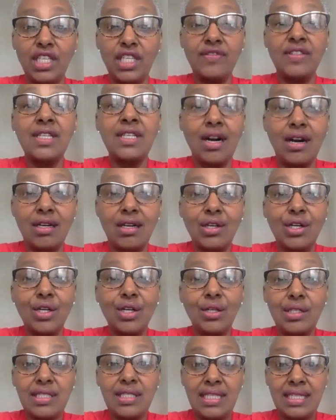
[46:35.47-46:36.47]
Even our
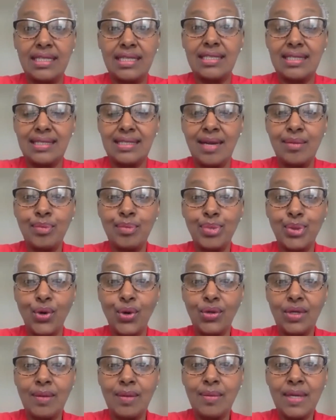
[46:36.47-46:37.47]
girls in the STEM
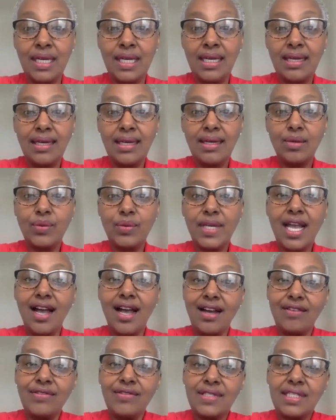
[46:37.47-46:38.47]
program, we
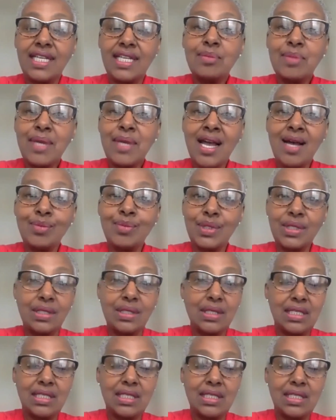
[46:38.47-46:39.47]
have STEM camps
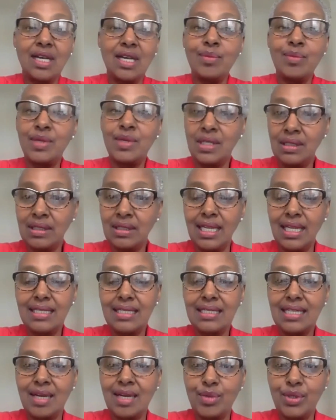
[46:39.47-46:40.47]
this summer and
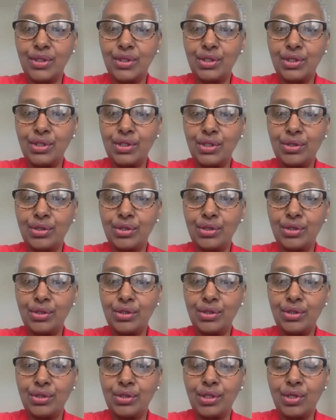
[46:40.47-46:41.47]
last summer
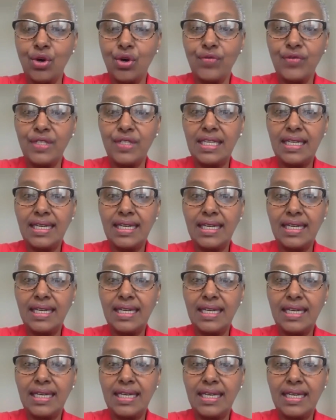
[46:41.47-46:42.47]
during COVID,
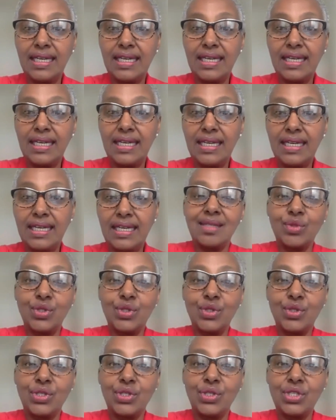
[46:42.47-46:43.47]
that I
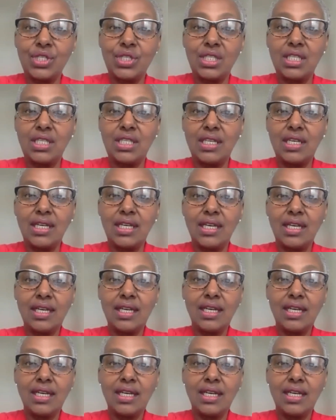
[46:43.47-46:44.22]
had asked them to